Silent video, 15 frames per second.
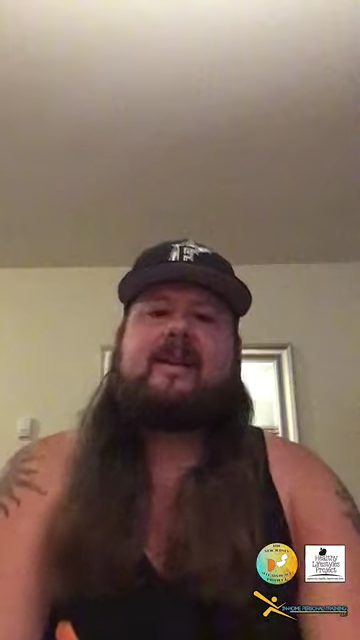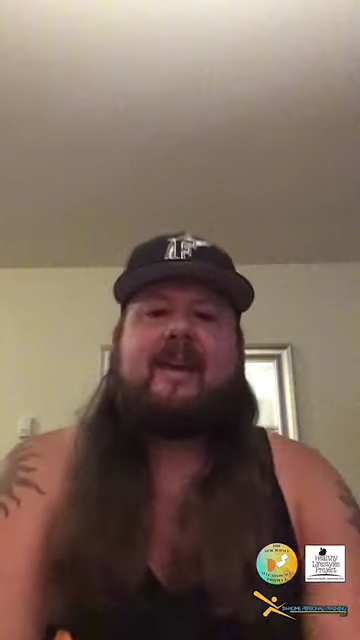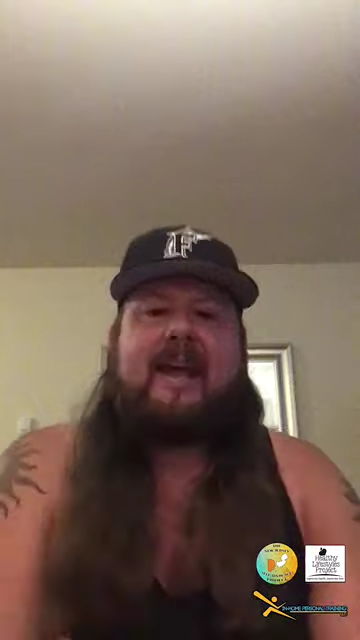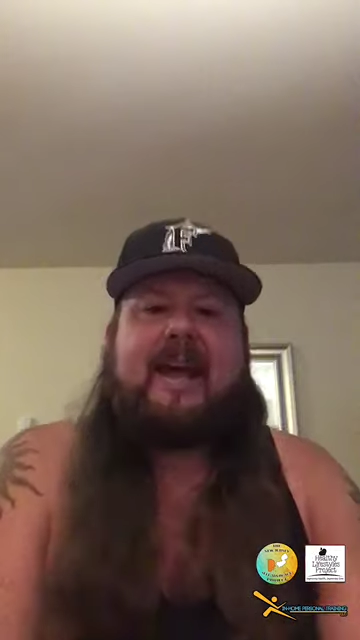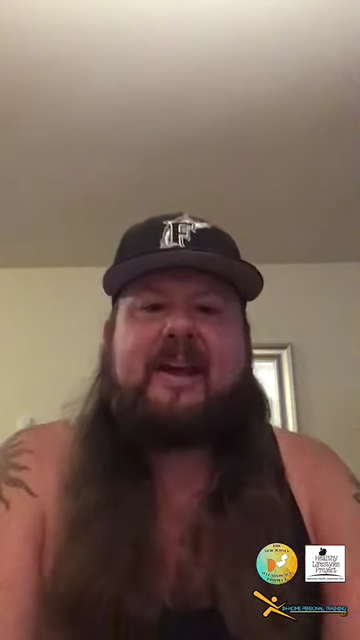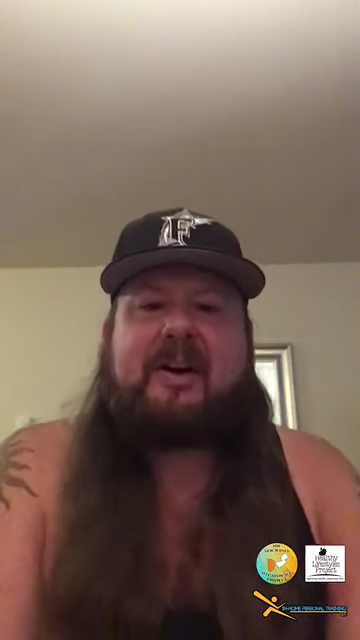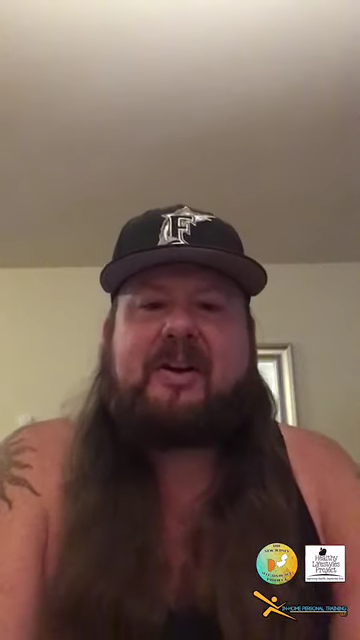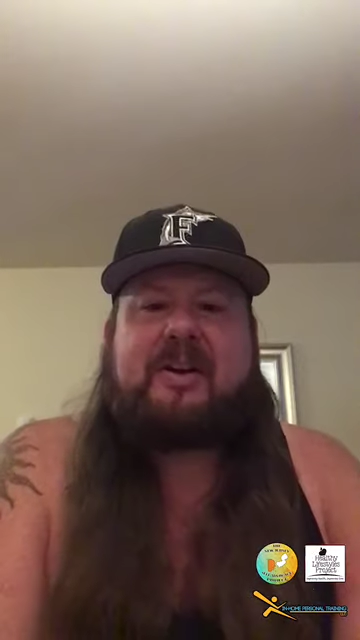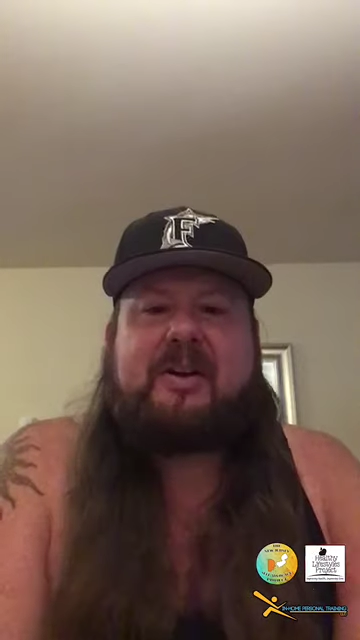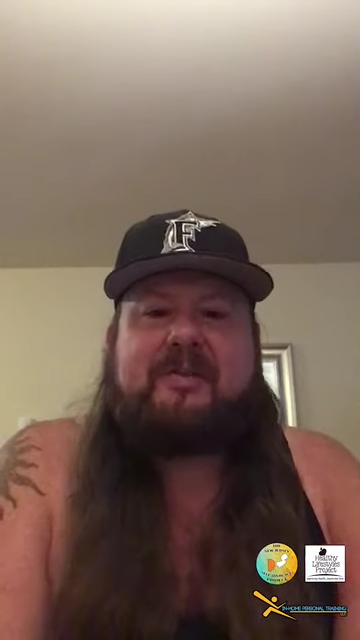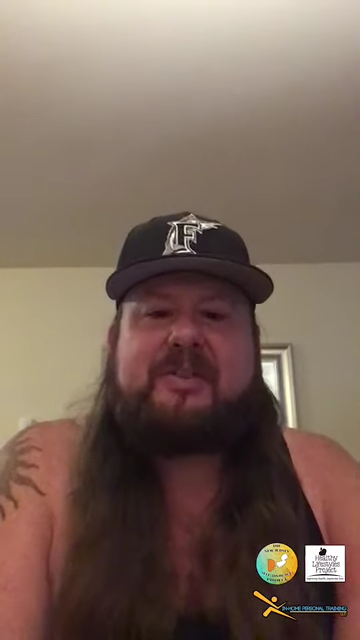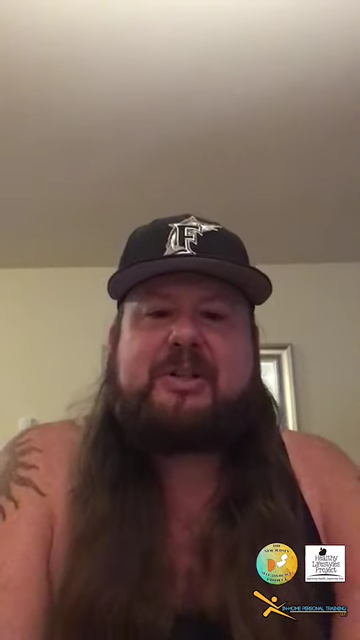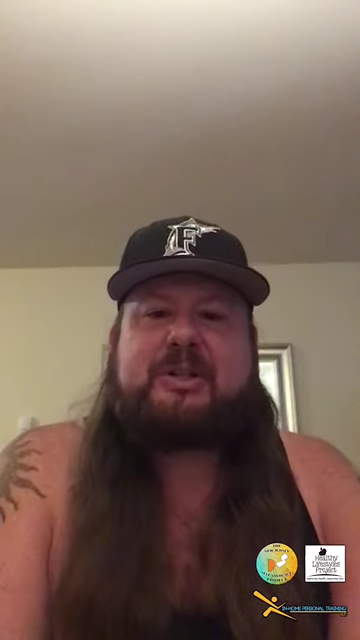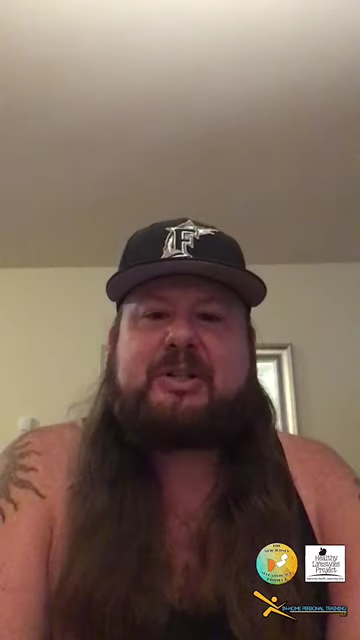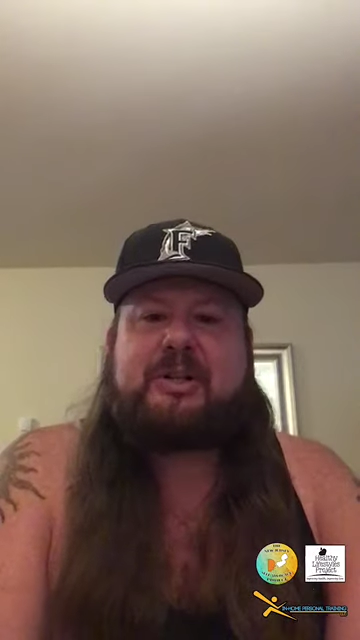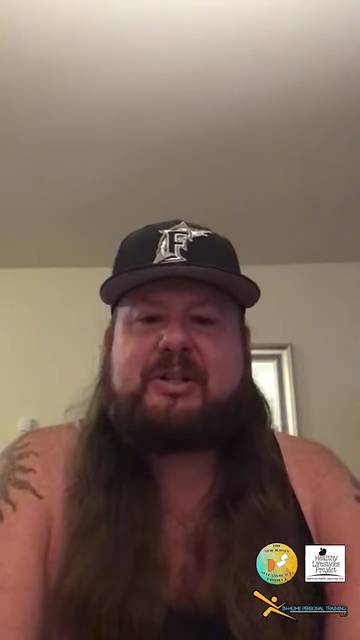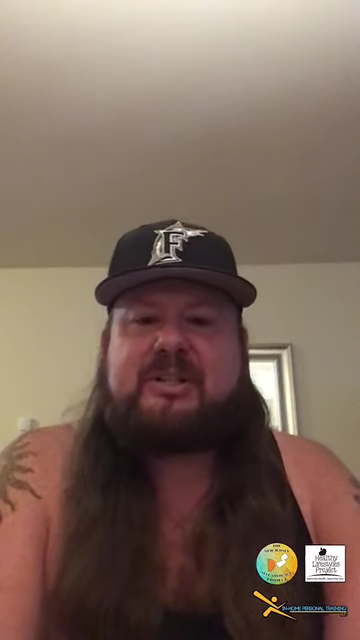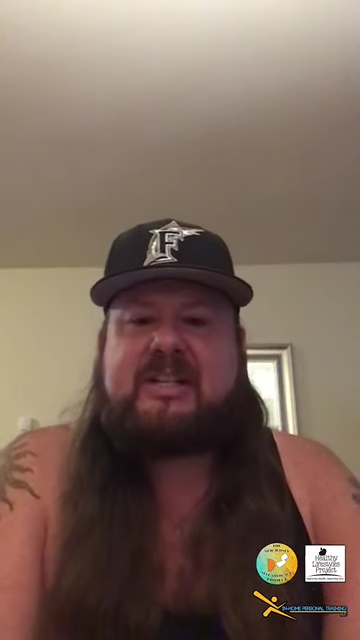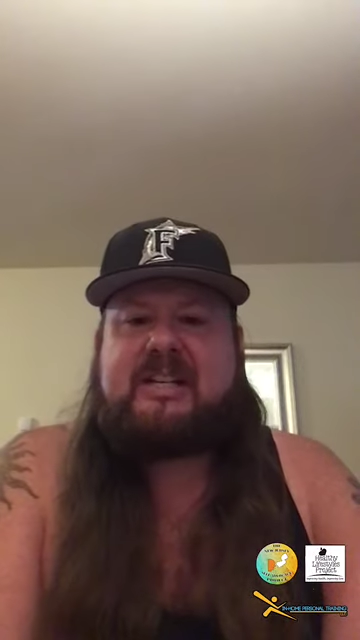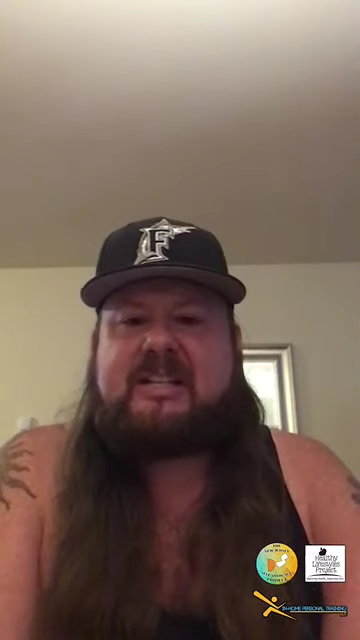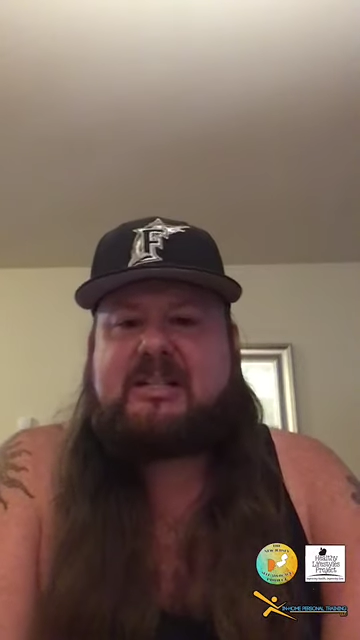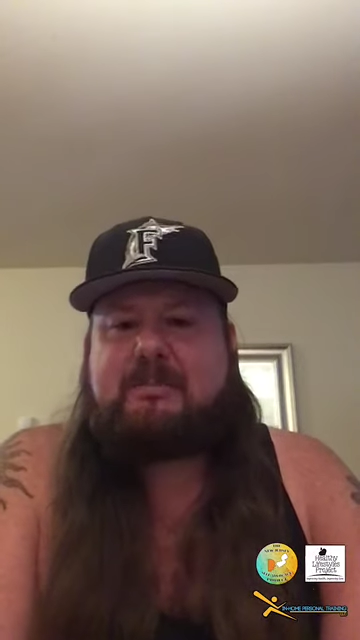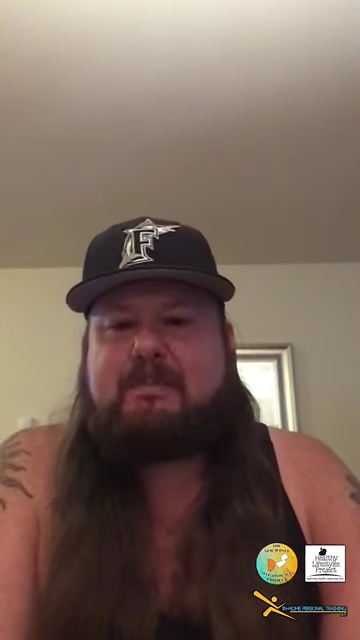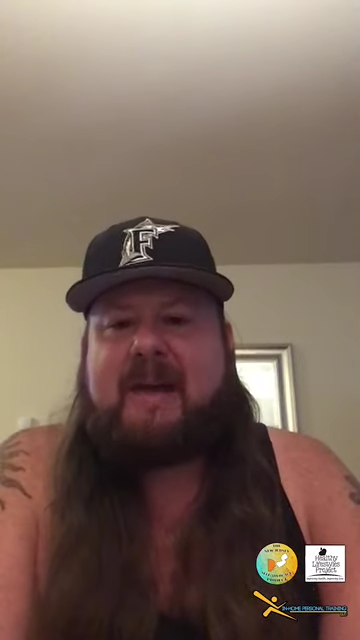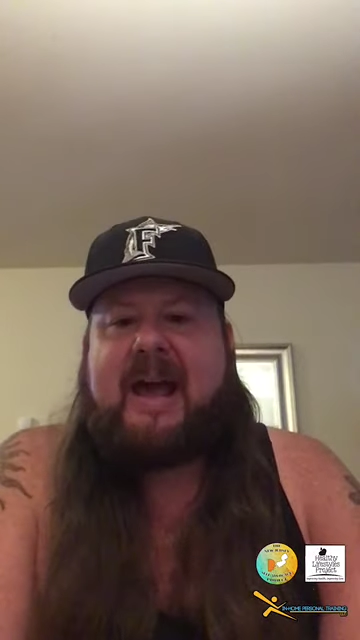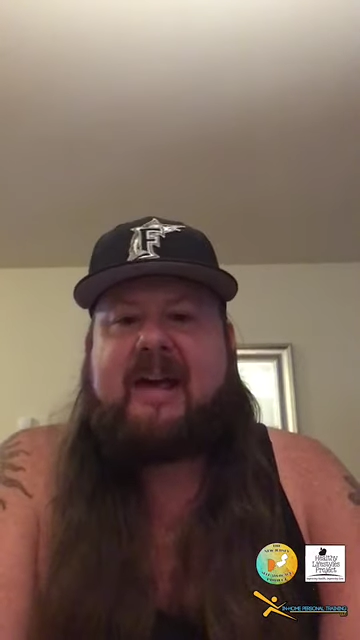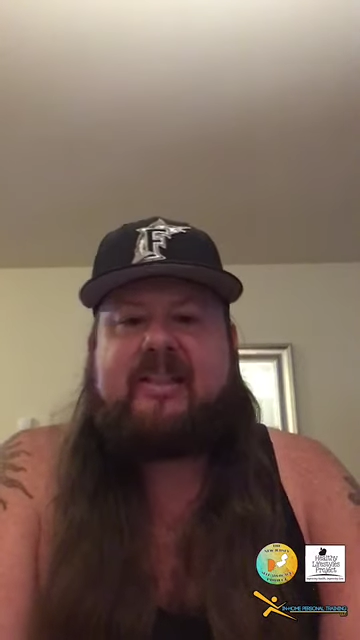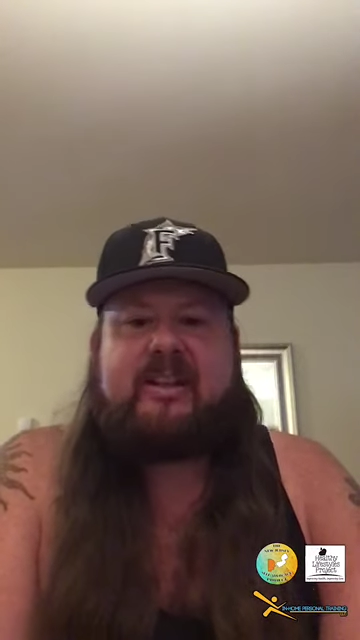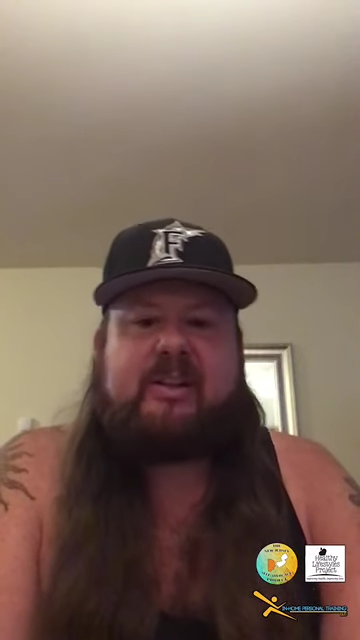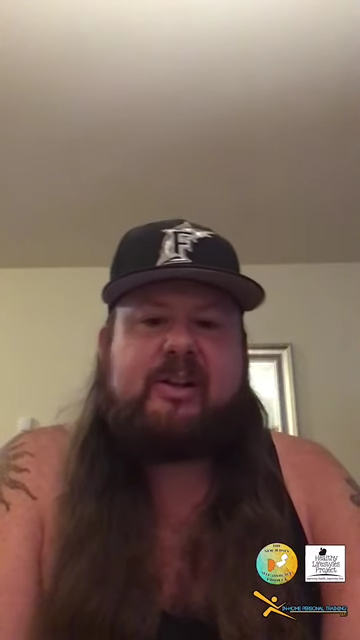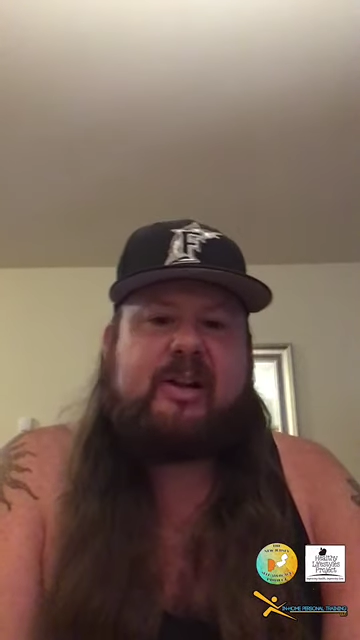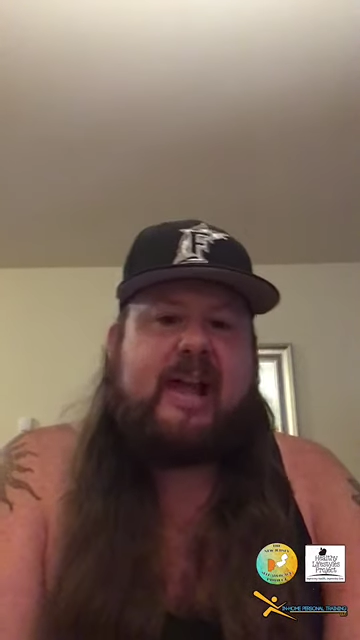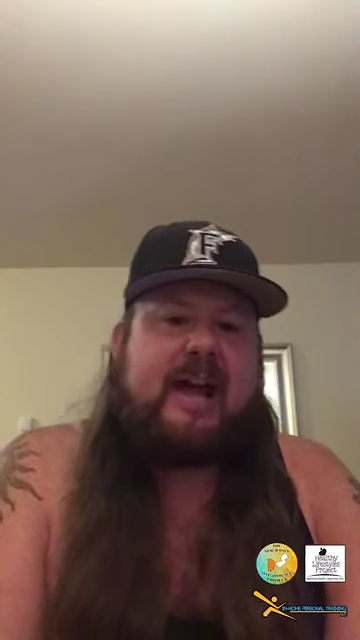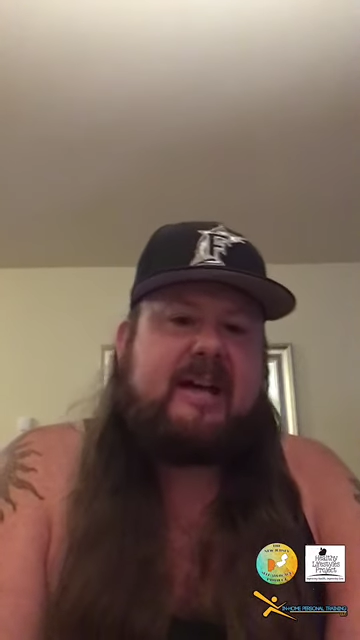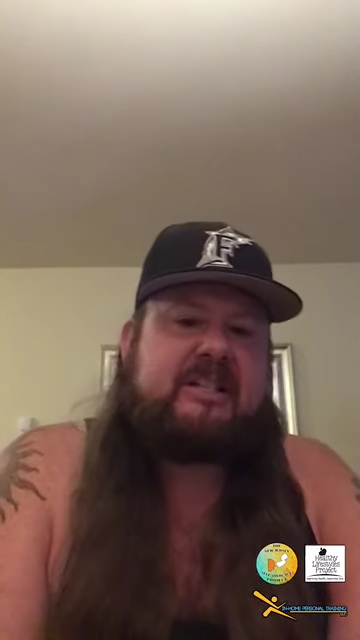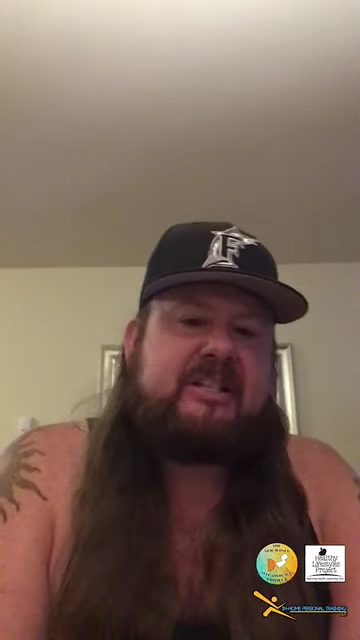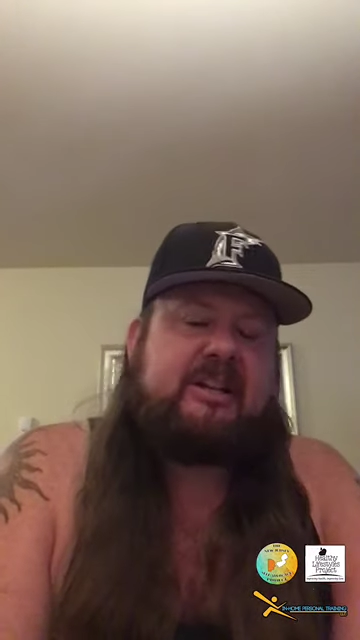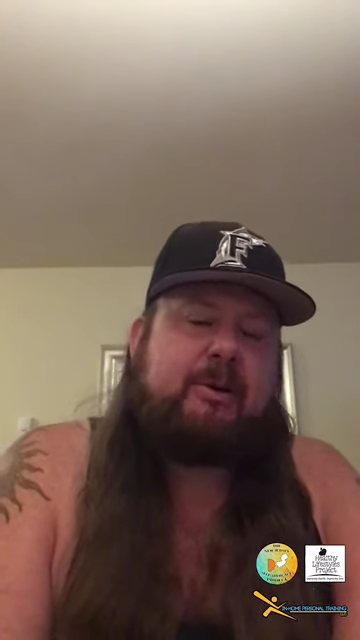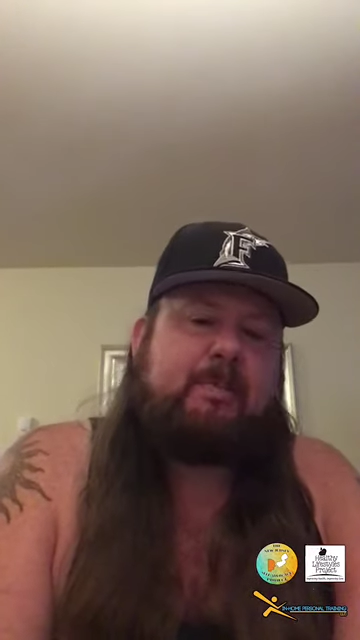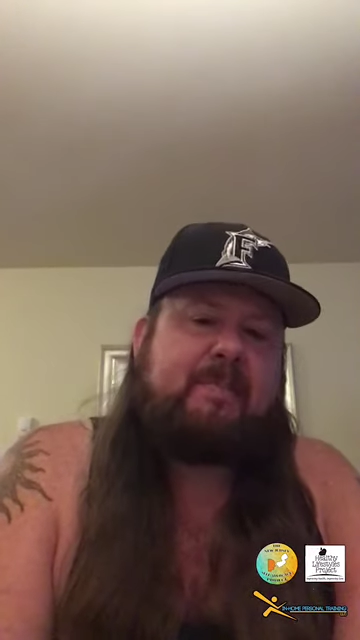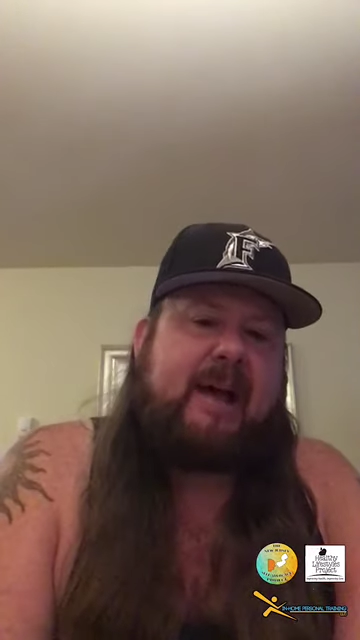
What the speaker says: Hey, Arc of New Jersey, it's Matthew Locascio